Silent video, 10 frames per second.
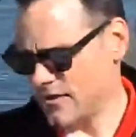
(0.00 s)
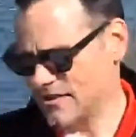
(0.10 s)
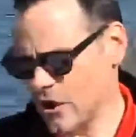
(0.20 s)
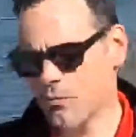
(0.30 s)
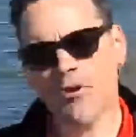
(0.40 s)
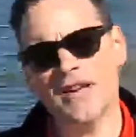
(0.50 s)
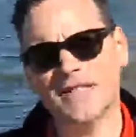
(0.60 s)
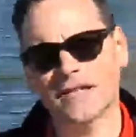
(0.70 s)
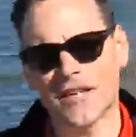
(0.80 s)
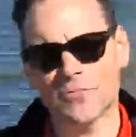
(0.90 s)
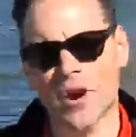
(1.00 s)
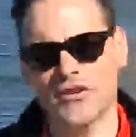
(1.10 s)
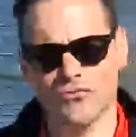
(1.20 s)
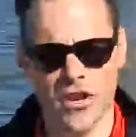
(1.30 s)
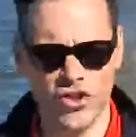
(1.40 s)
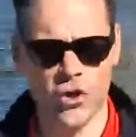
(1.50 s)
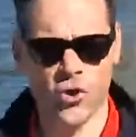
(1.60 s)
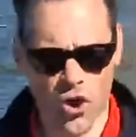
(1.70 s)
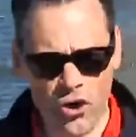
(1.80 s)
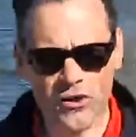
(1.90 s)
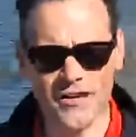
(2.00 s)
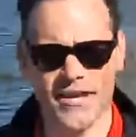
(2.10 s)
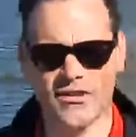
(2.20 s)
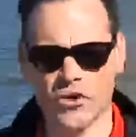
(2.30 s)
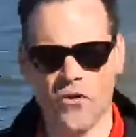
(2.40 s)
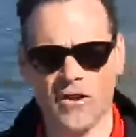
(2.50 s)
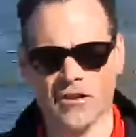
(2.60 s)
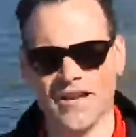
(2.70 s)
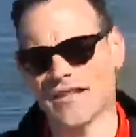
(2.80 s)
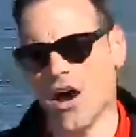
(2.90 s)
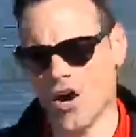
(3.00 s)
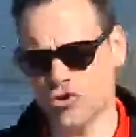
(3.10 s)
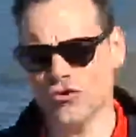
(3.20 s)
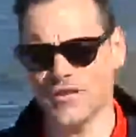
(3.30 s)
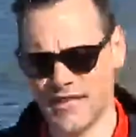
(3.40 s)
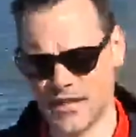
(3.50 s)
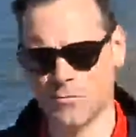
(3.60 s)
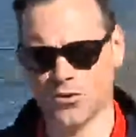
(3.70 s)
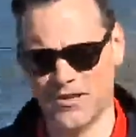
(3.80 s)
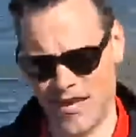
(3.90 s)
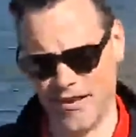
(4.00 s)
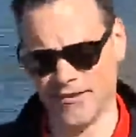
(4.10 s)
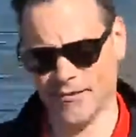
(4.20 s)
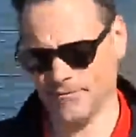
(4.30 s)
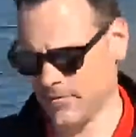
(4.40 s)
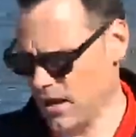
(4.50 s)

Sale price to list price ratio currently in Stouffville is 106%.